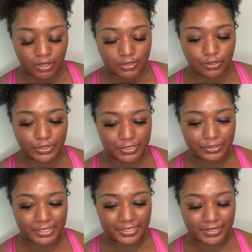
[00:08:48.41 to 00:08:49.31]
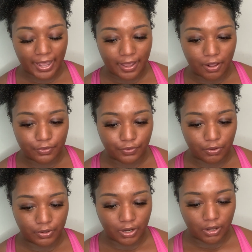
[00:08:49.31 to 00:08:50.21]
So, as soon as I got off the phone
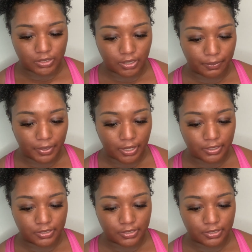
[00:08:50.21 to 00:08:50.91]
with her, I was like, man,